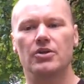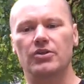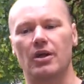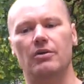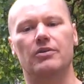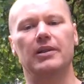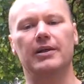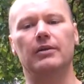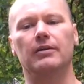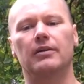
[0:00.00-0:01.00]
So the
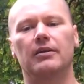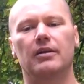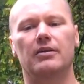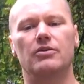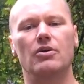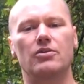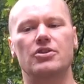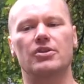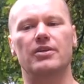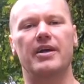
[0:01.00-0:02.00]
little
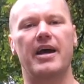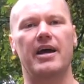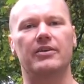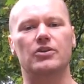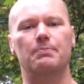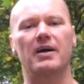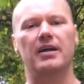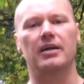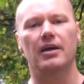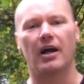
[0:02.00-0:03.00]
notches on there and the spike,